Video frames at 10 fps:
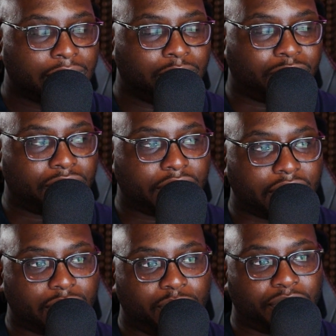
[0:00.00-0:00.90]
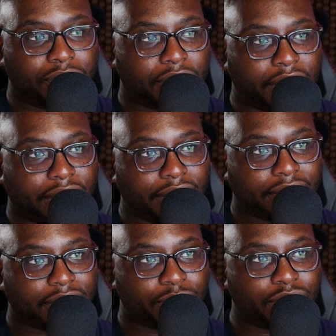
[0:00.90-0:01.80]
boy oh boy
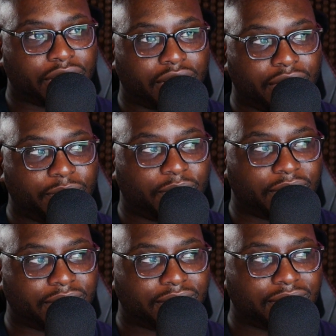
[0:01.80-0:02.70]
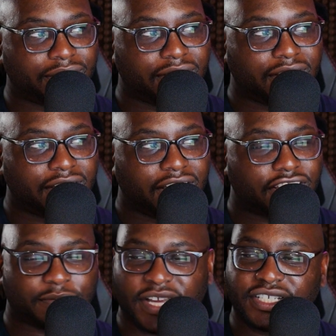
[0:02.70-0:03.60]
it was a good one
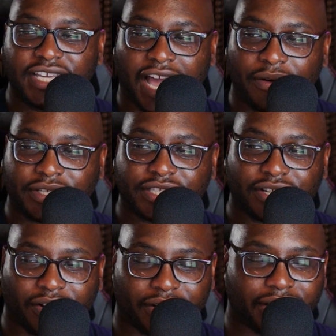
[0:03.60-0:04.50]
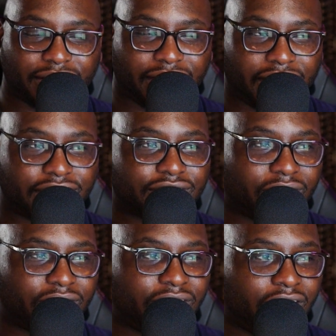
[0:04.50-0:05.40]
especially how it started like it
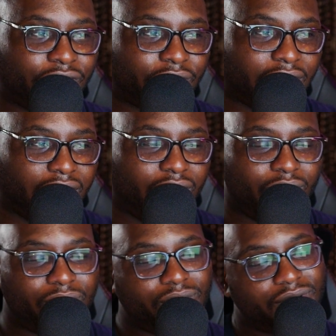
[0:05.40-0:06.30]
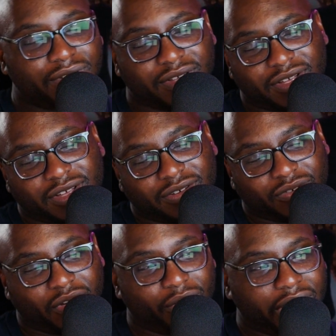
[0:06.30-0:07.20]
started off like oh
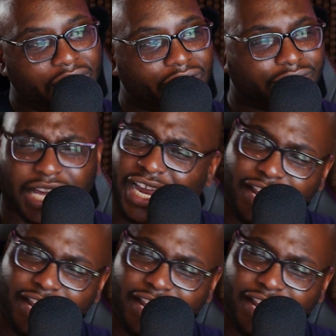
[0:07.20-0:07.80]
going here tiny